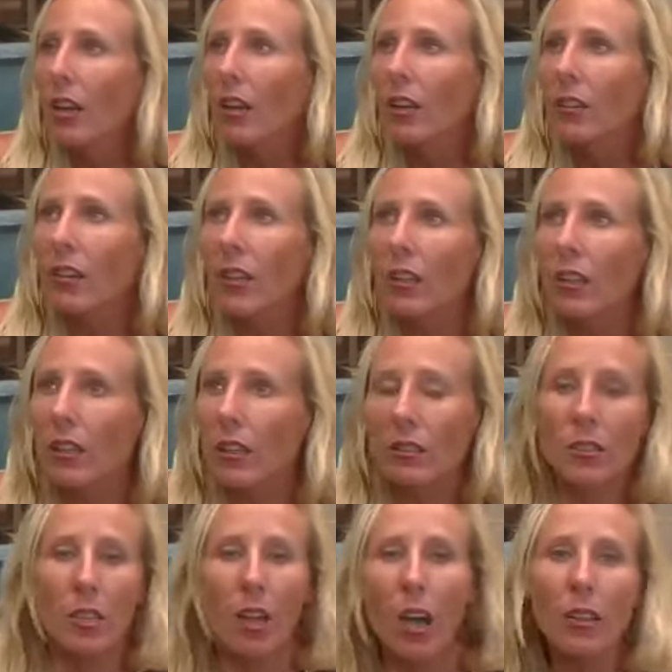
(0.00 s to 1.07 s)
Think
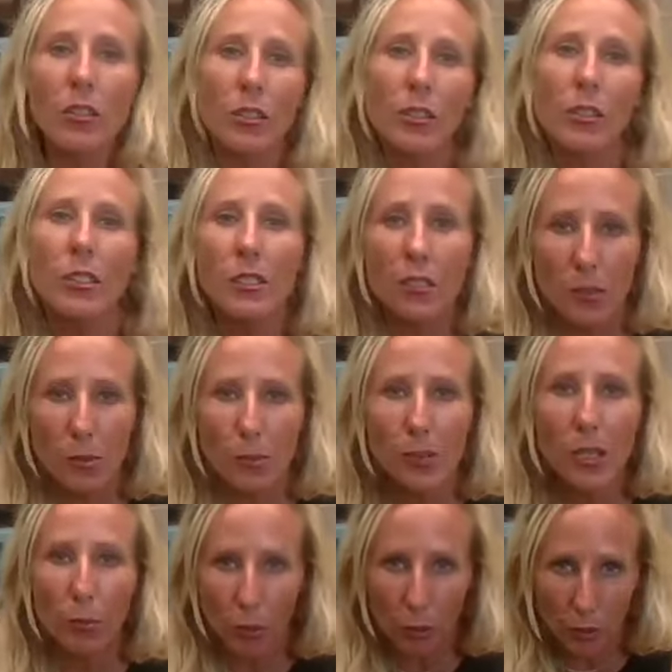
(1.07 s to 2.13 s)
toddler needs to be
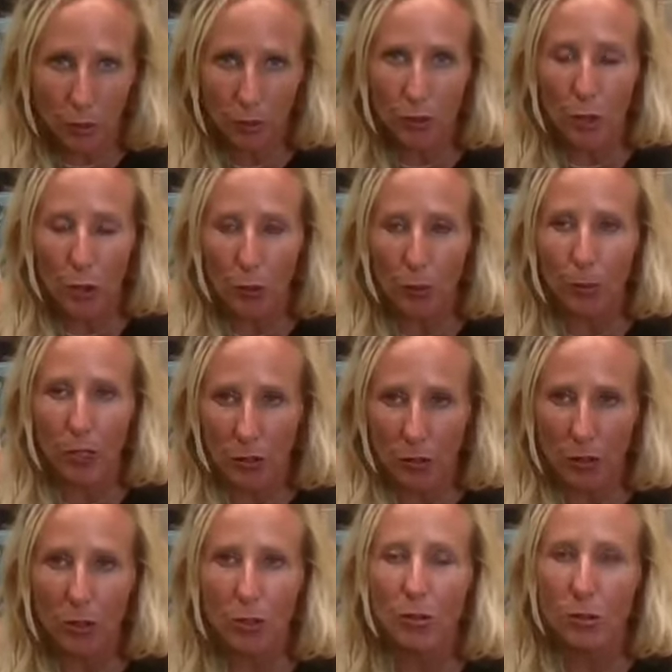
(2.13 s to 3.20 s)
able to open and
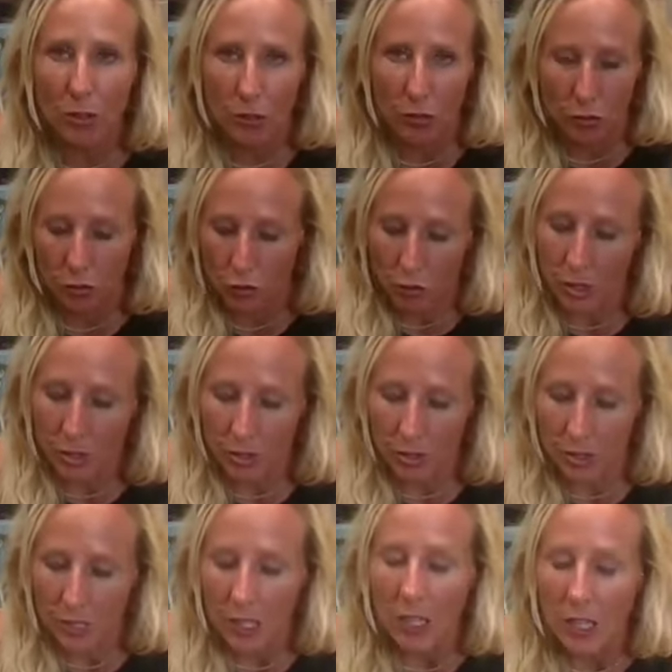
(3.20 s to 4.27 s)
close those drawers.
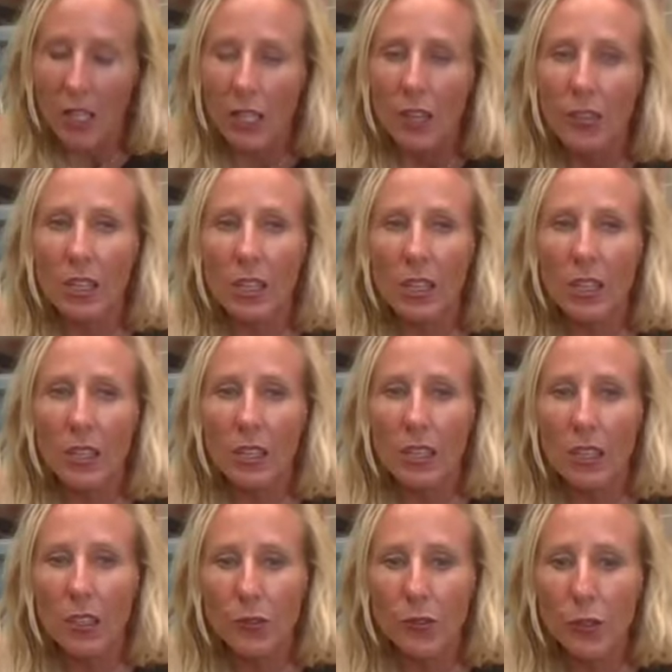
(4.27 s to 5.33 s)
Think
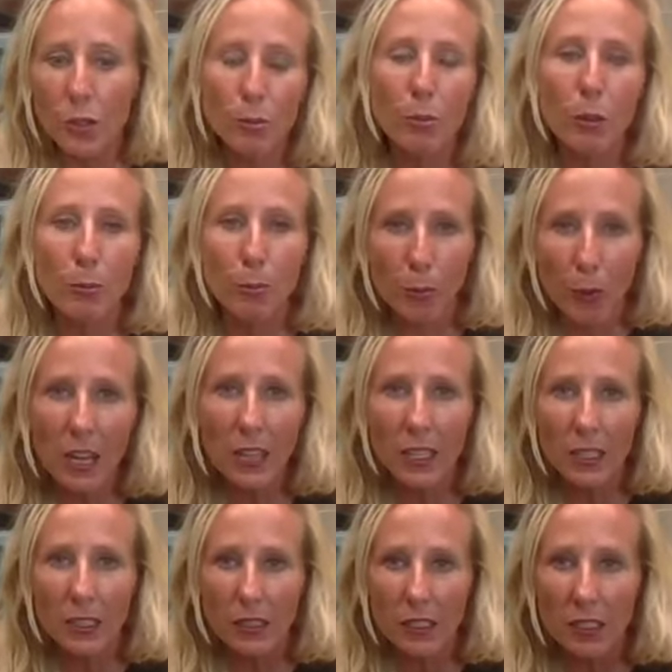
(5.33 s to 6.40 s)
if you were buying
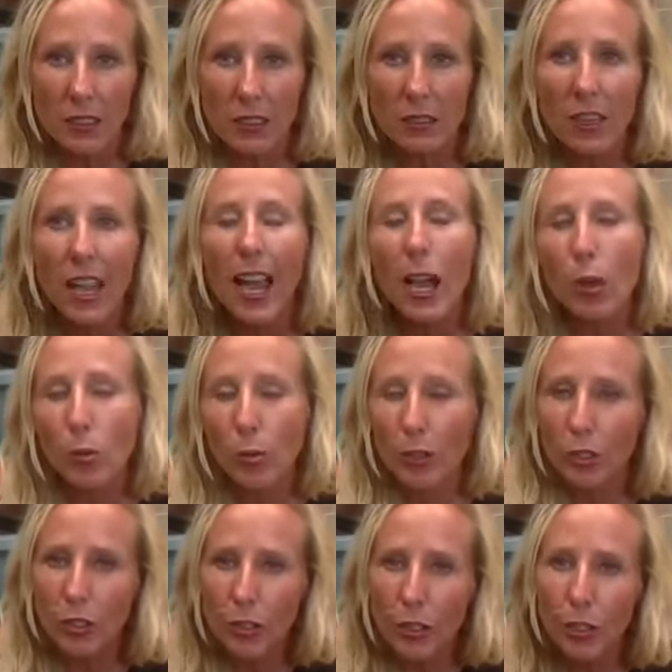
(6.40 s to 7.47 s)
this, how would
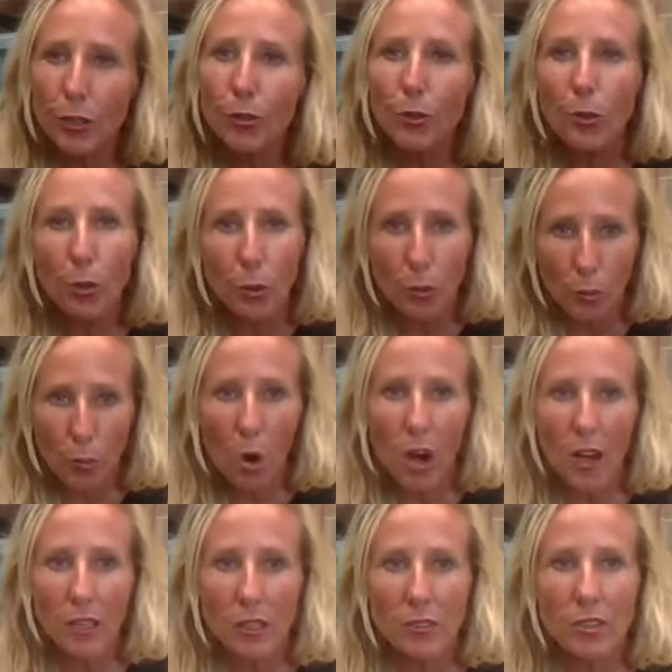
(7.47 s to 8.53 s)
you
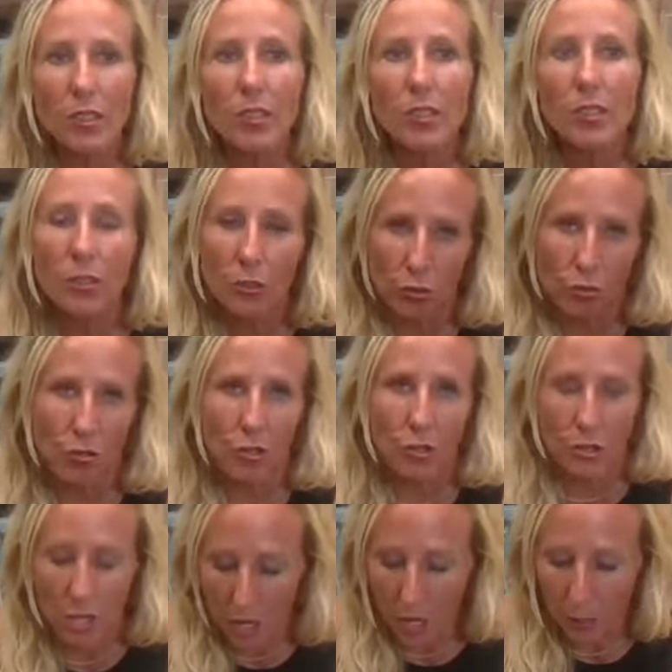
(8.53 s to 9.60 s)
want the drawer
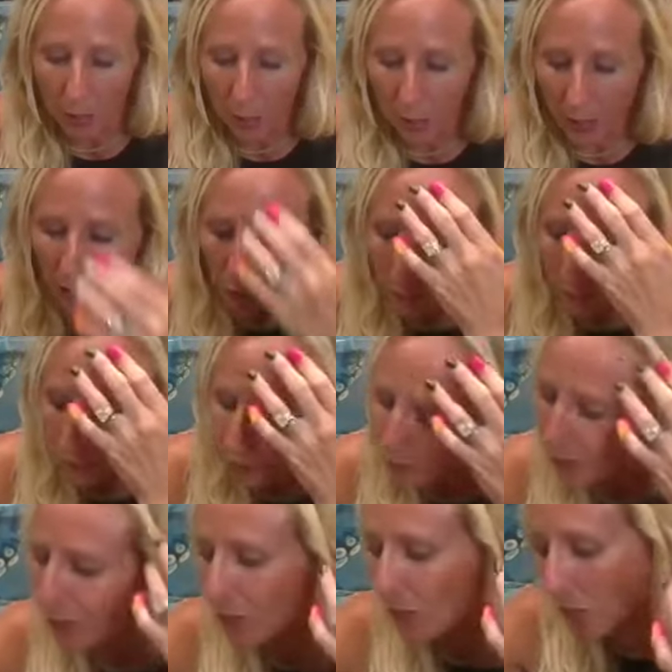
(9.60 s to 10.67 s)
to operate?
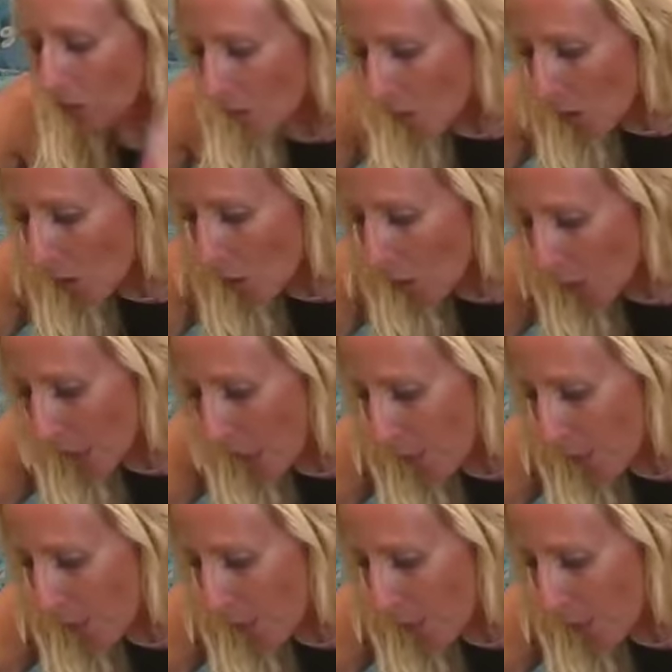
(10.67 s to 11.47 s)
Okay.